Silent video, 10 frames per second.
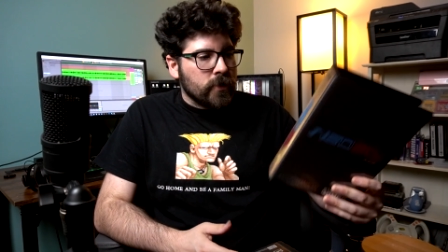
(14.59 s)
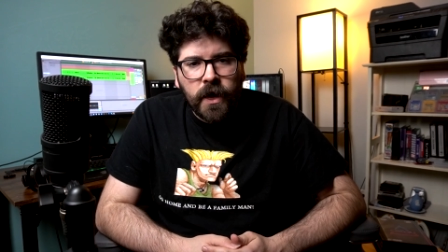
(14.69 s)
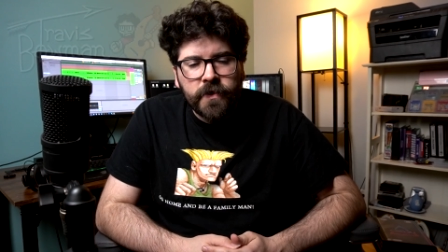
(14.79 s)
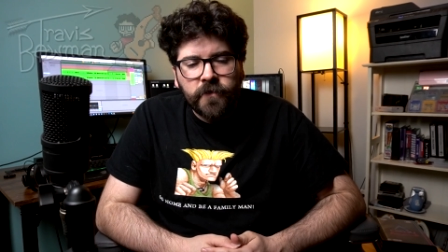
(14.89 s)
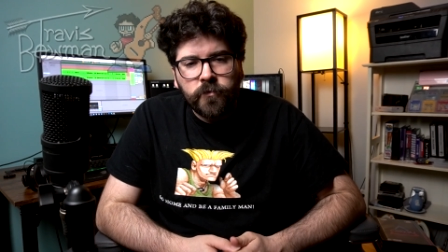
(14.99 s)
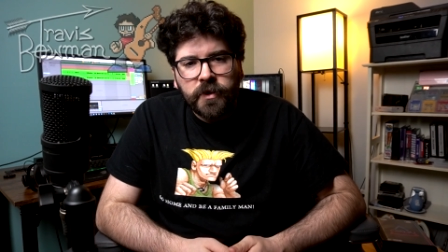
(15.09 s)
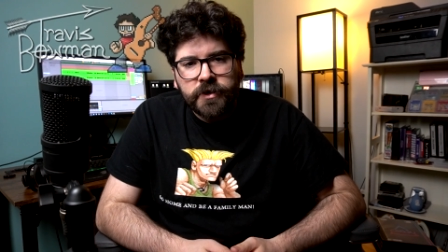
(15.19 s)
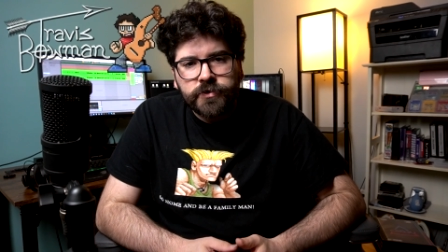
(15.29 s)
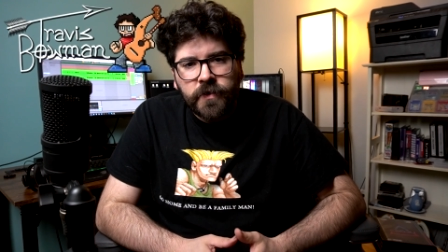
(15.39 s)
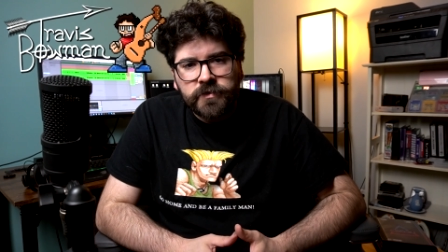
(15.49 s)
Hey there
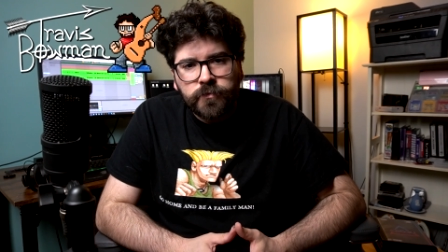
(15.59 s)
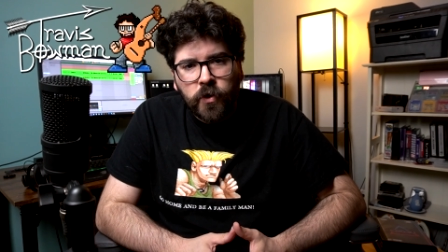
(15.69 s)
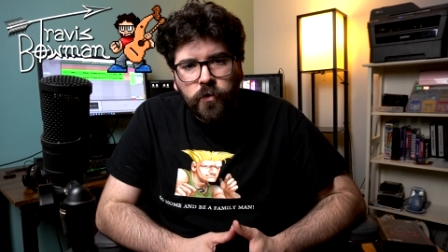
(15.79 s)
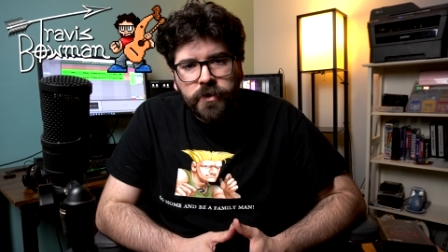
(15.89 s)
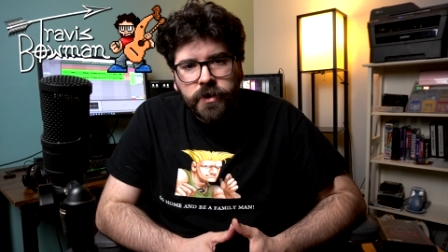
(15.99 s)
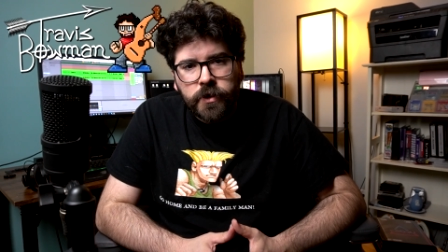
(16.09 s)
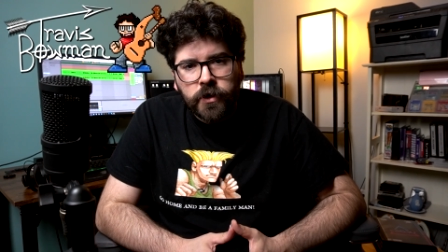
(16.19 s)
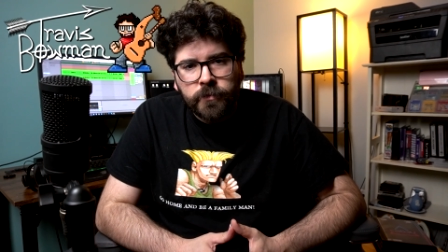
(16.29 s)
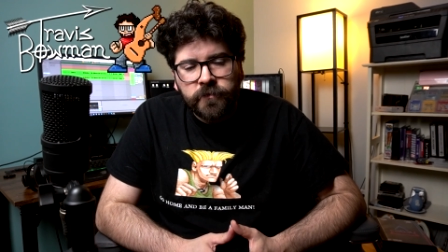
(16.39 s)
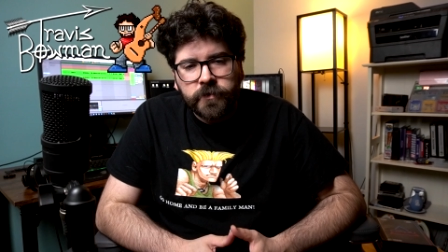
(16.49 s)
everybody, Travis Bowman
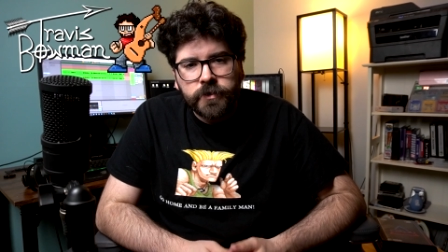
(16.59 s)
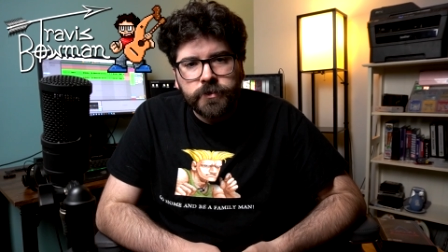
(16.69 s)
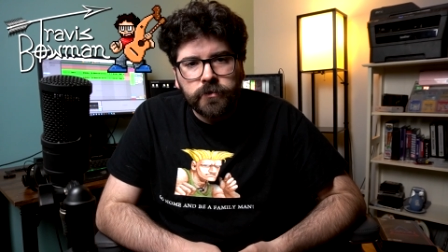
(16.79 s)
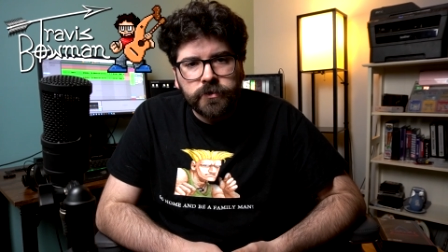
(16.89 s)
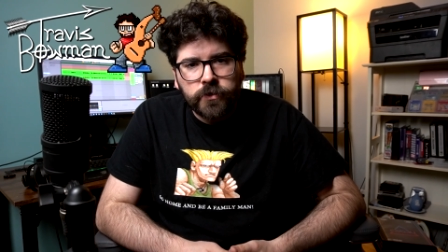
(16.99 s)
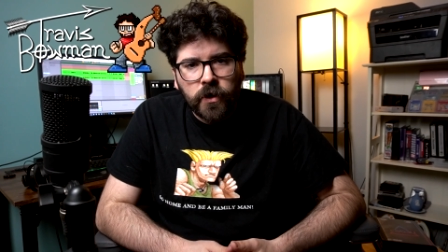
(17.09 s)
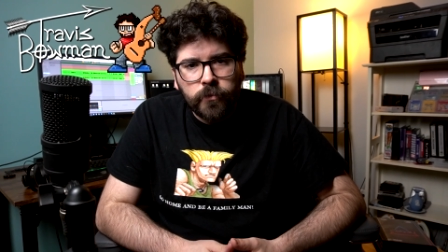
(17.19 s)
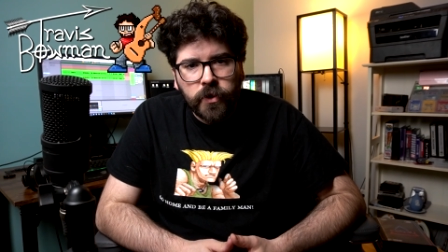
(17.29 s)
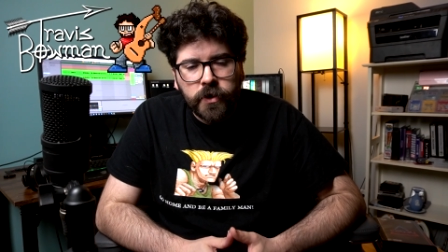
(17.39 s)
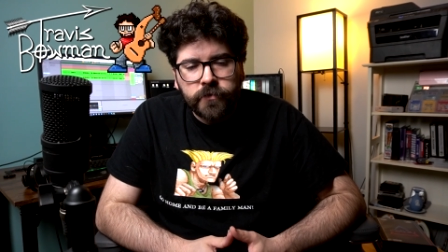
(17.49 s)
here. I'm a fingerstyle guitar
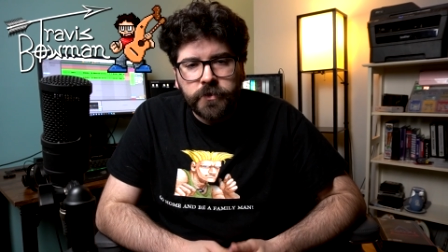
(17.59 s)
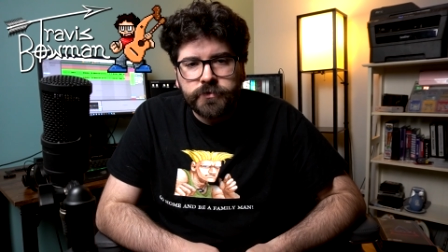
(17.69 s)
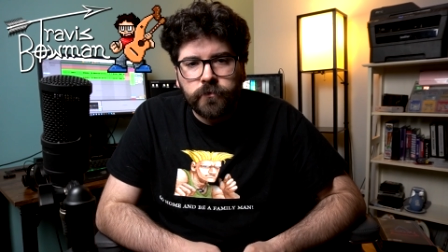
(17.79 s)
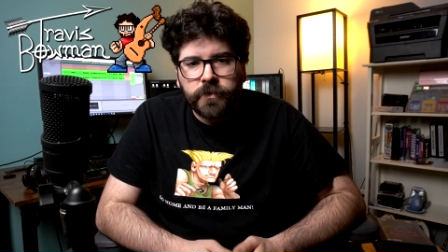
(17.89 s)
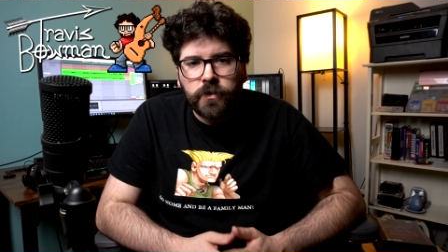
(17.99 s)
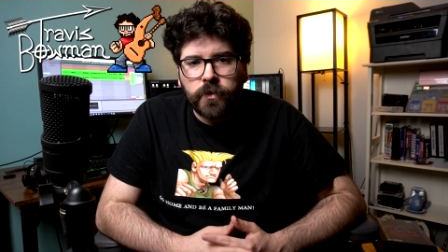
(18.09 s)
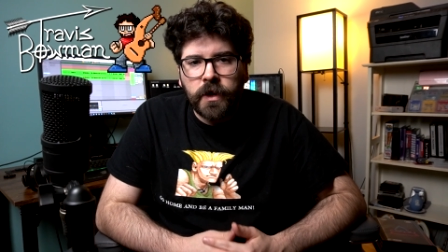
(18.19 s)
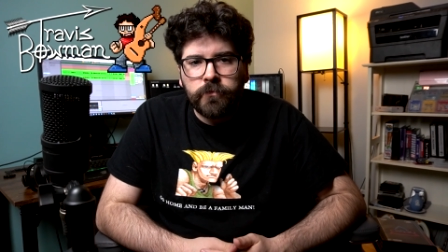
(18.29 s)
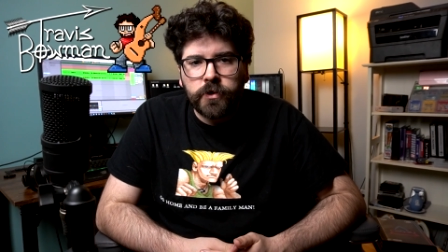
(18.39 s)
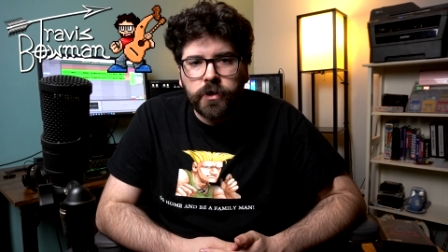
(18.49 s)
player and retro video
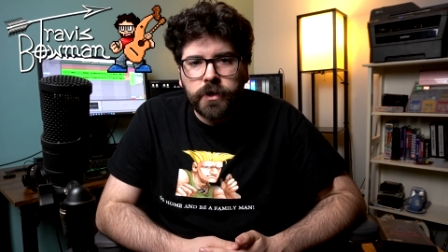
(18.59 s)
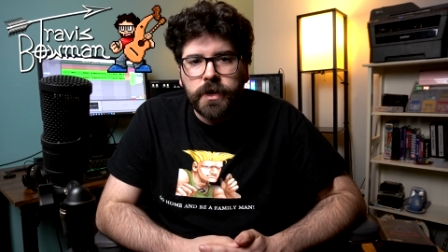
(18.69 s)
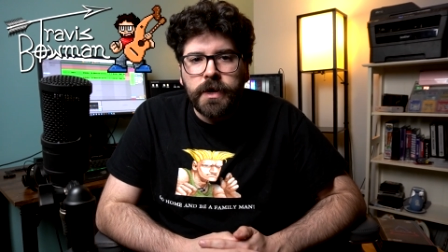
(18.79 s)
game nerd.